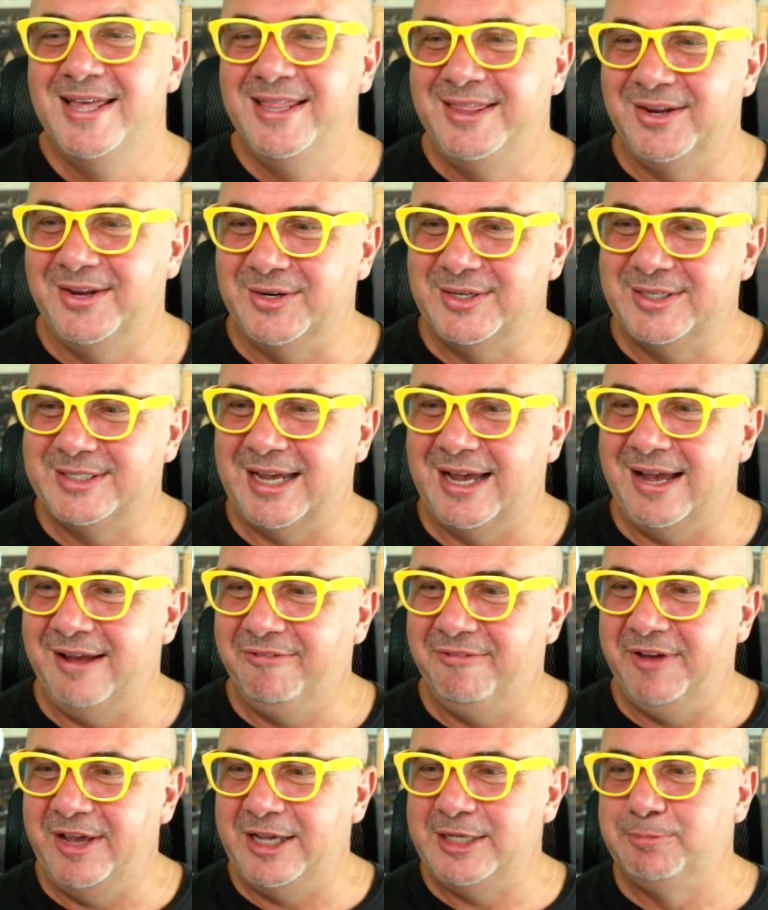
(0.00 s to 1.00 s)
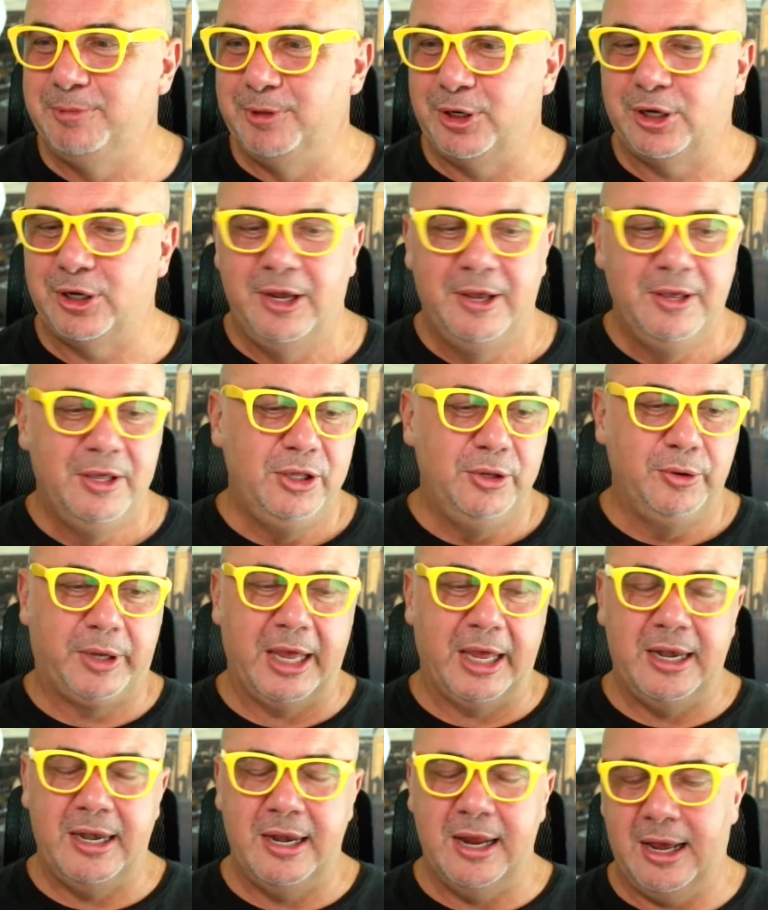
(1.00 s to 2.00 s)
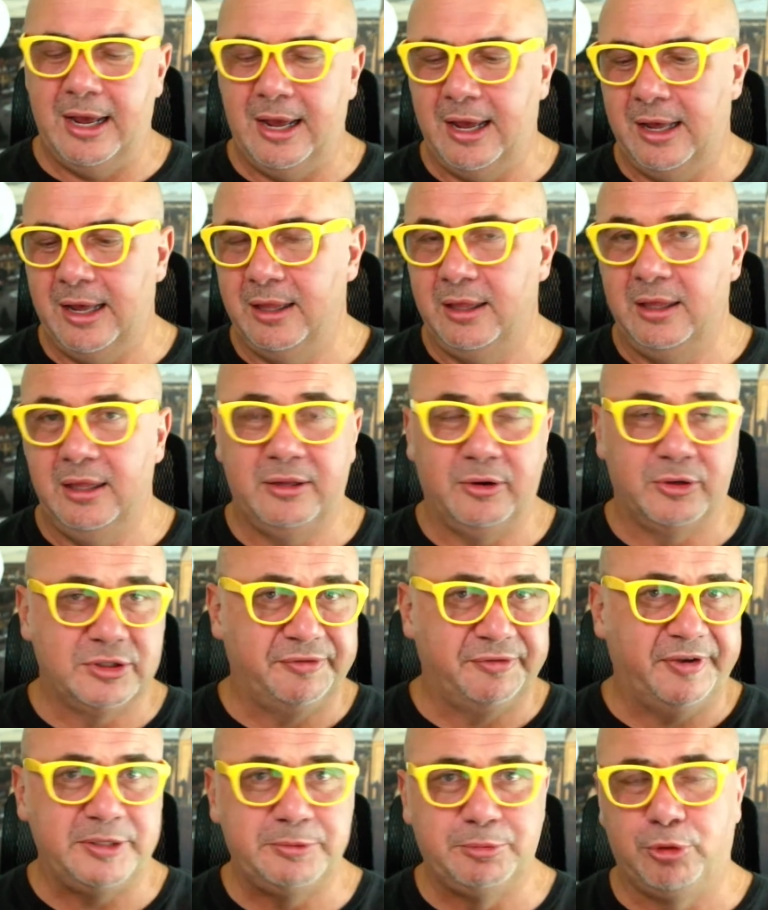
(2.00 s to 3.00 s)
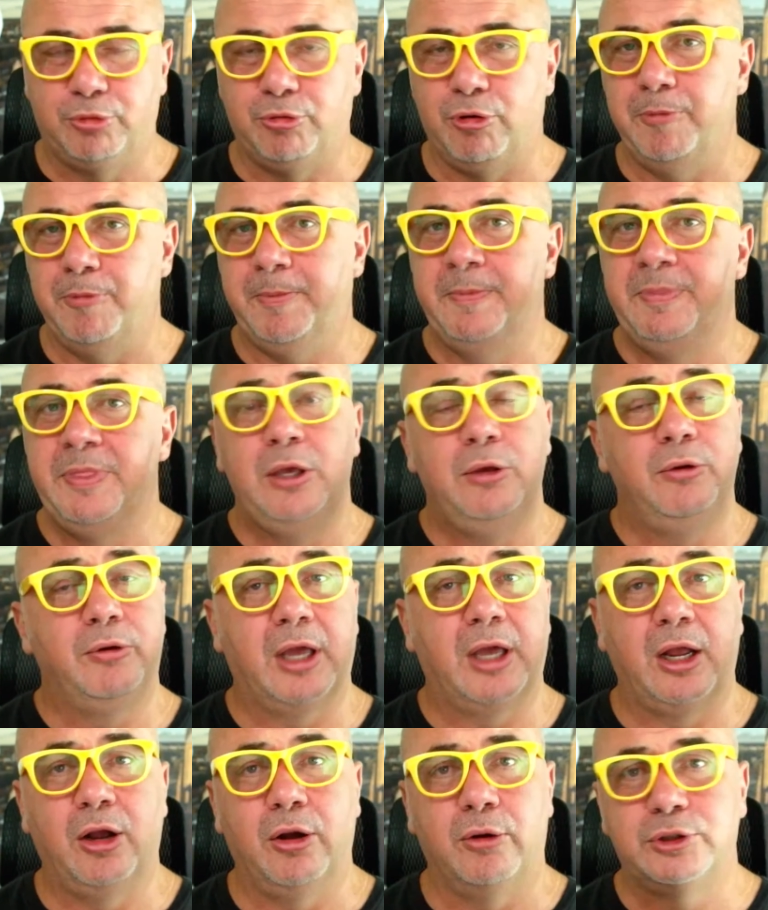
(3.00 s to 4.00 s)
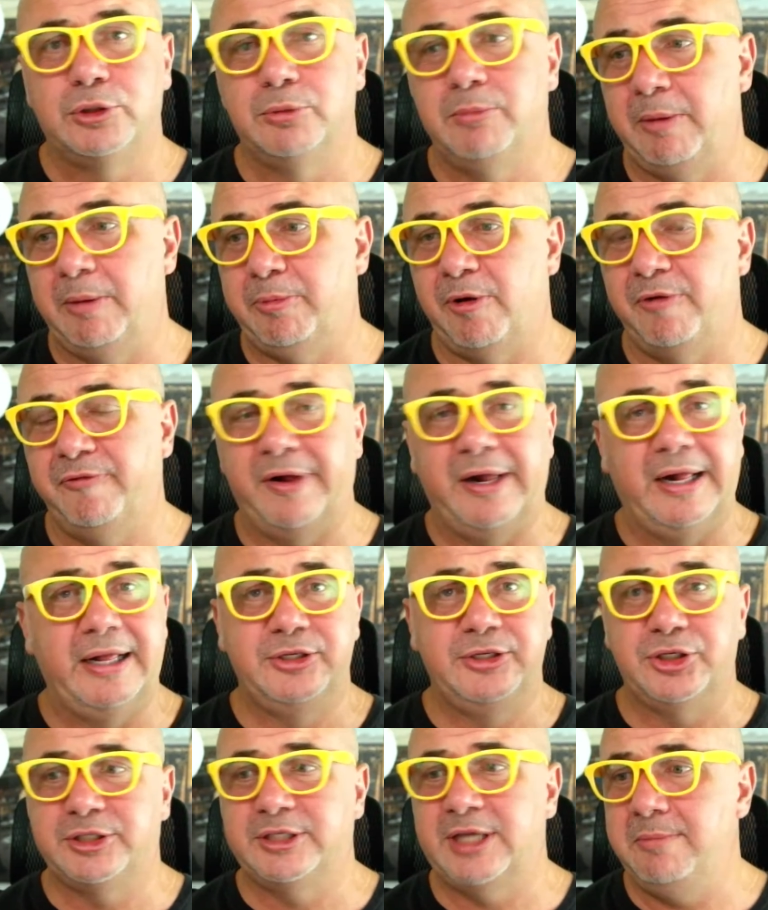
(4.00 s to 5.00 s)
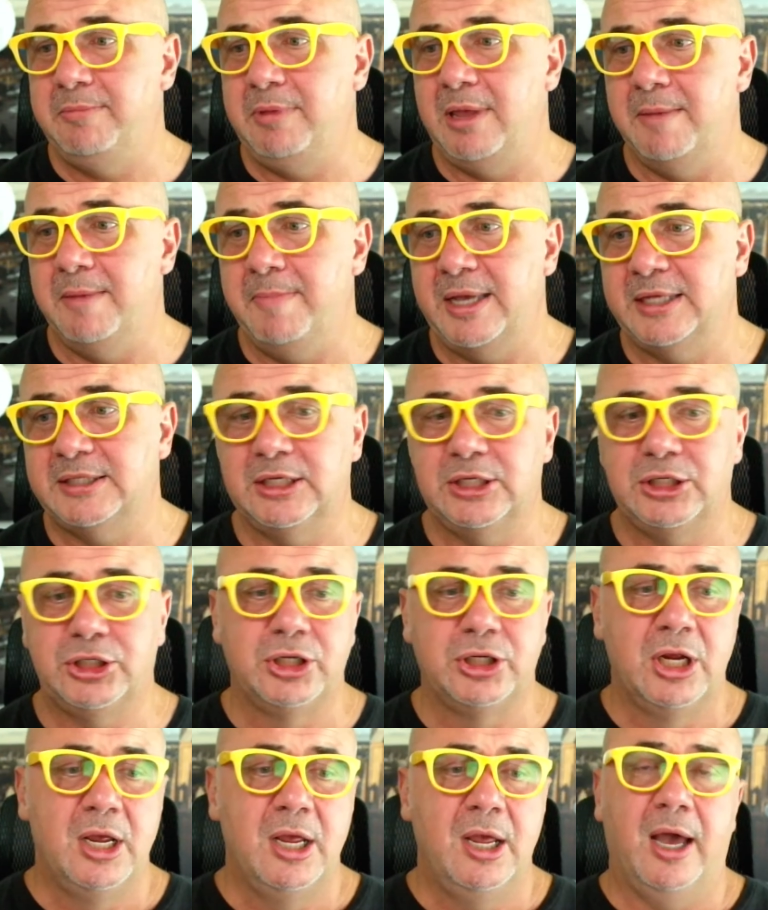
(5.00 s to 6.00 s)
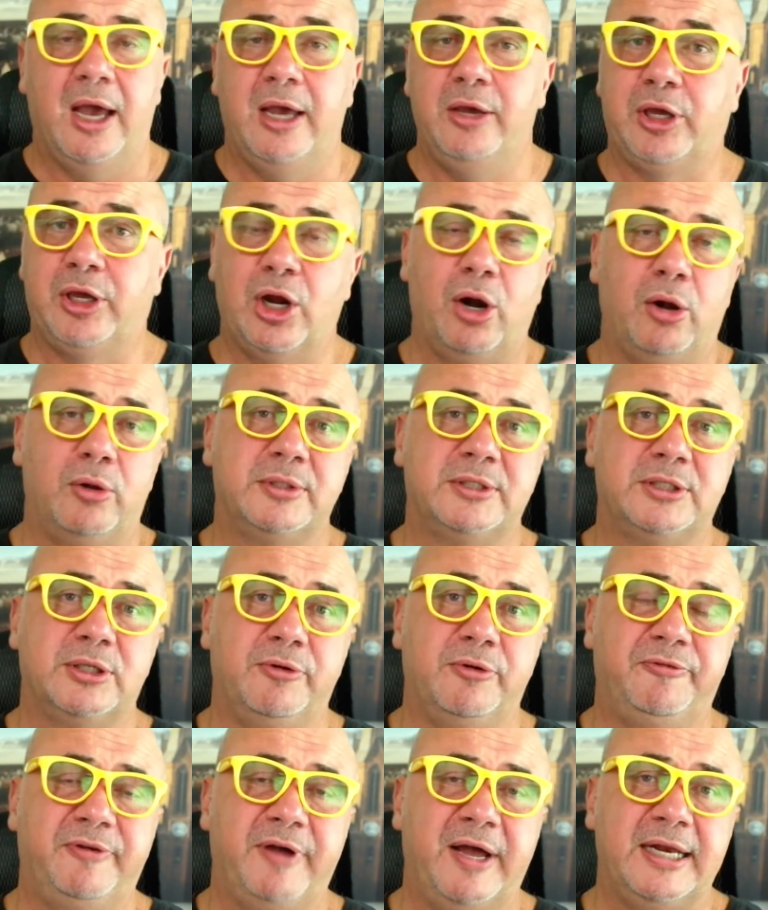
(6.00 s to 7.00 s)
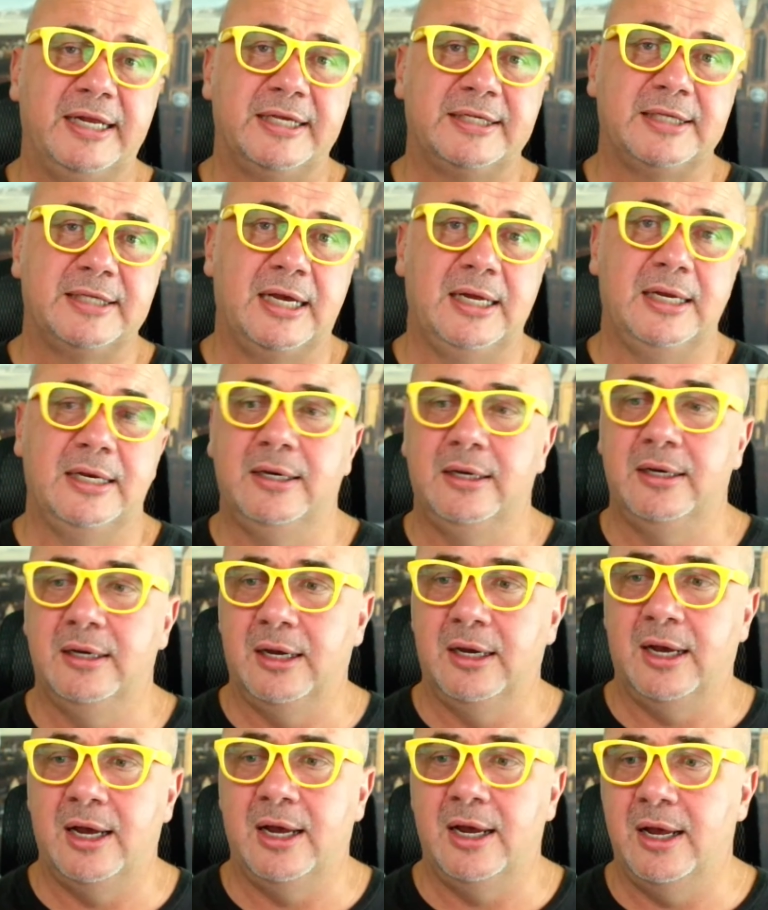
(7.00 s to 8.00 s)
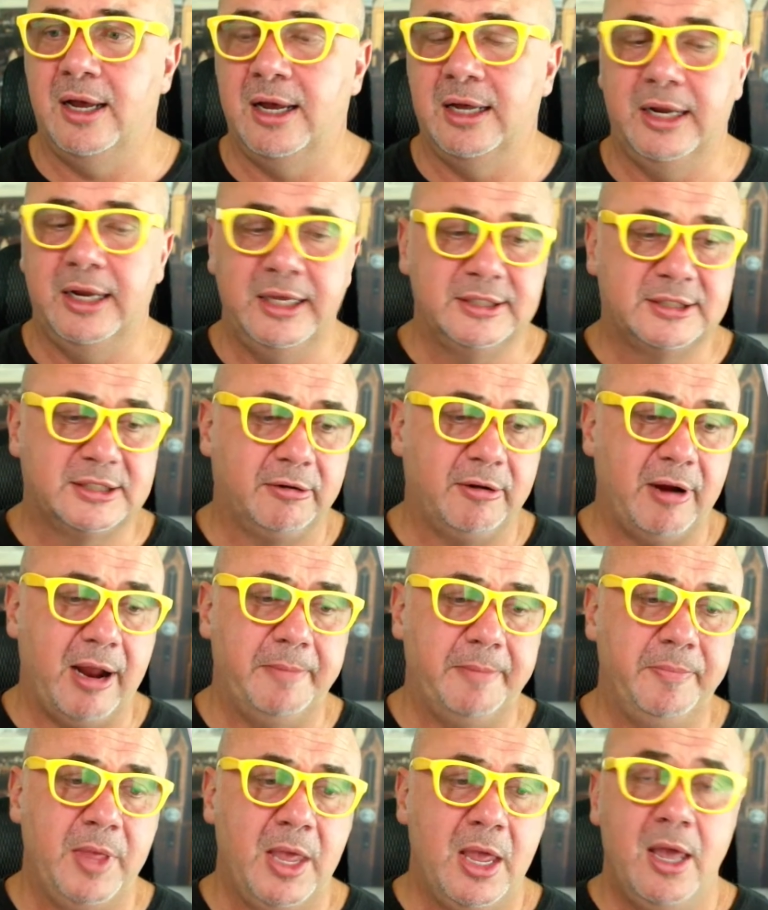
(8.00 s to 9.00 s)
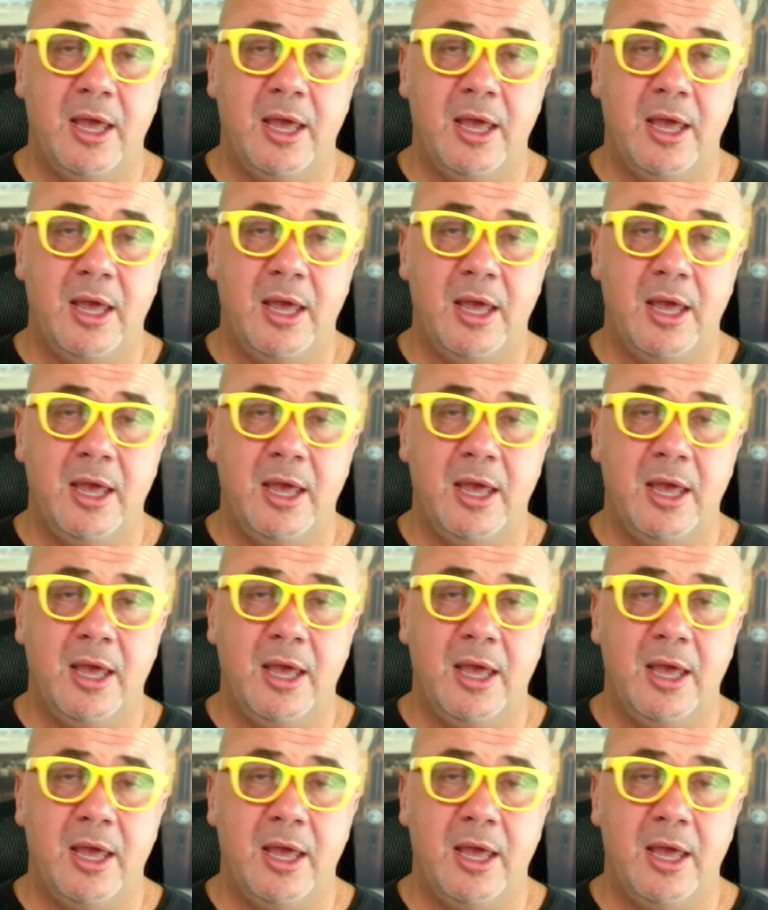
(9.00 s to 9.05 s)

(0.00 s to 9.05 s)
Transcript: There's Facebook. You can there's a Facebook group. You can go to my profile and just send me a message. You can also find us on Instagram.